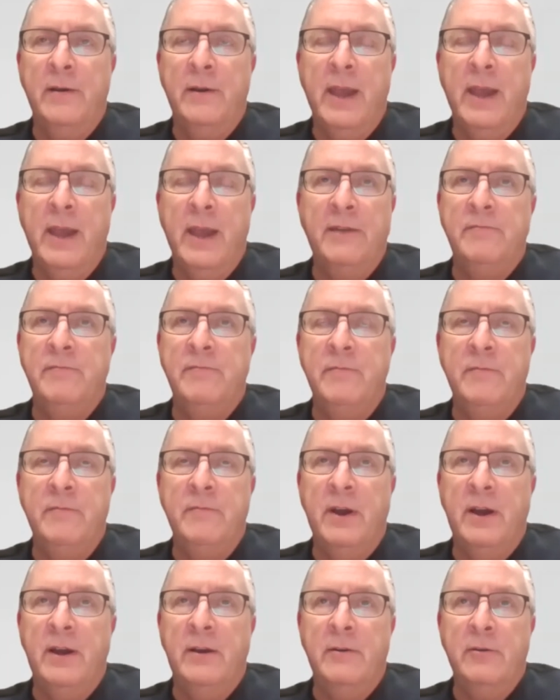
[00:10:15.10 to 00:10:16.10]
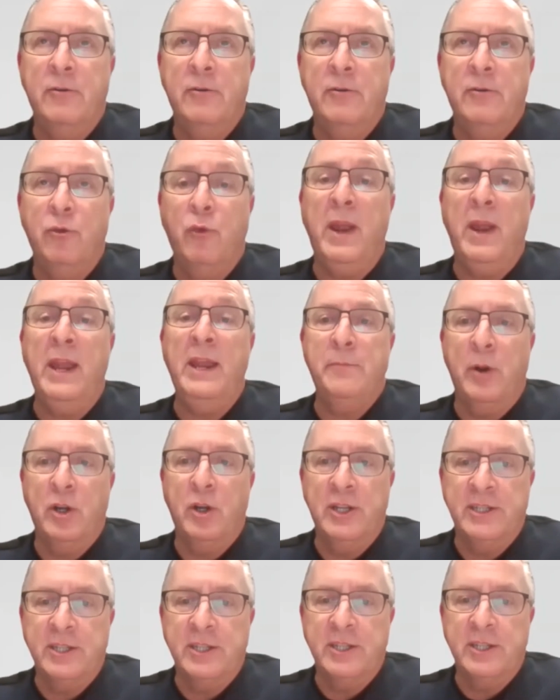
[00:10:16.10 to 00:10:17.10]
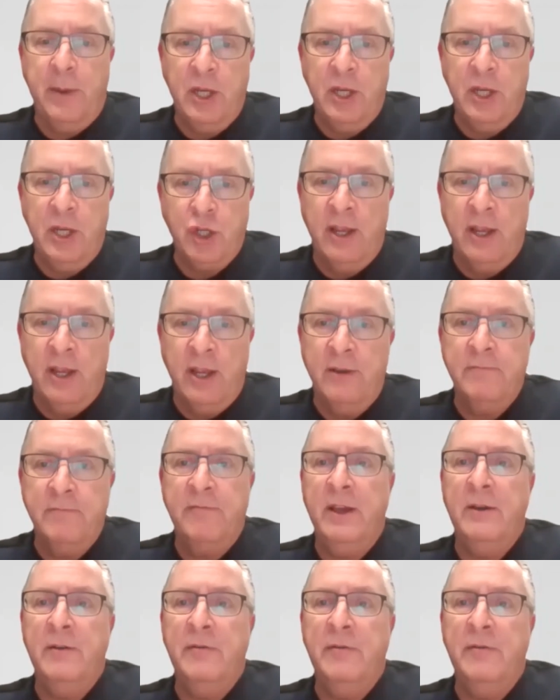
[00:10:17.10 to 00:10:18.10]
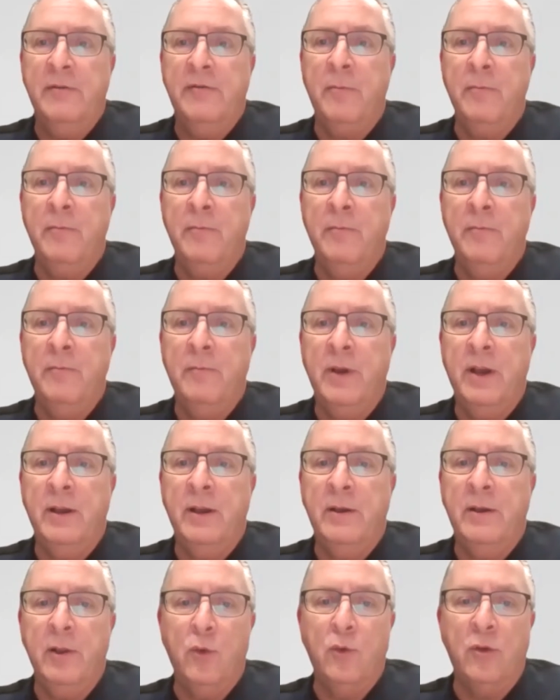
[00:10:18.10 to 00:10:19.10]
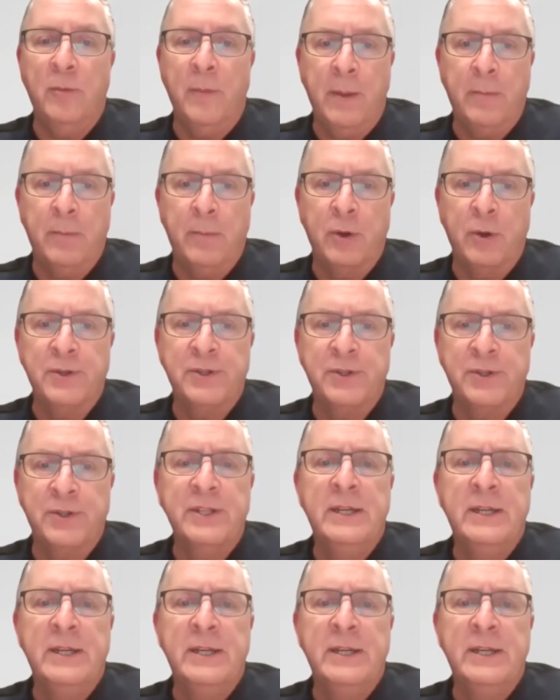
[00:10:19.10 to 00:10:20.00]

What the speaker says: had great participation in from local members.